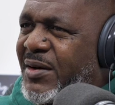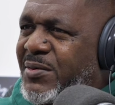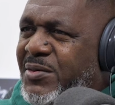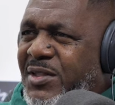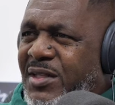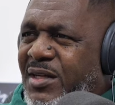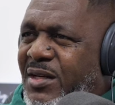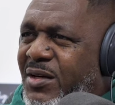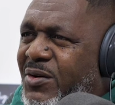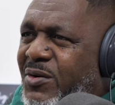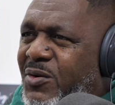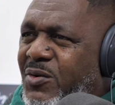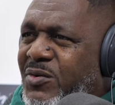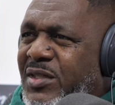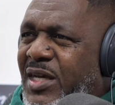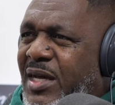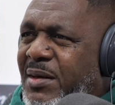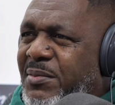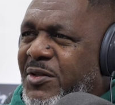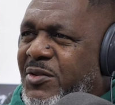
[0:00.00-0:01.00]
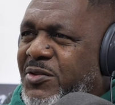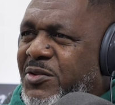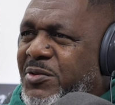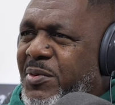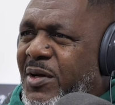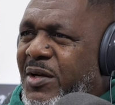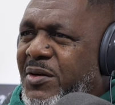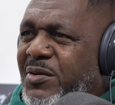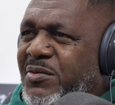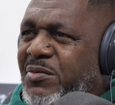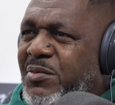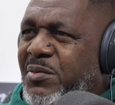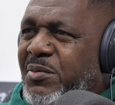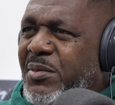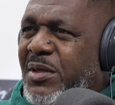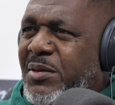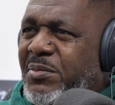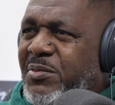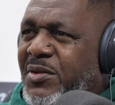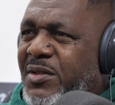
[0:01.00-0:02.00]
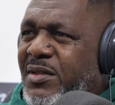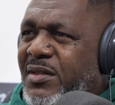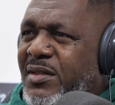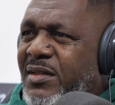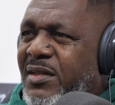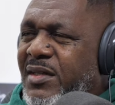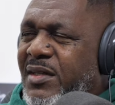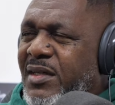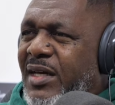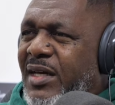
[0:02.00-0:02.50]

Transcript: I was a long time ago. She probably don't even remember. She's definitely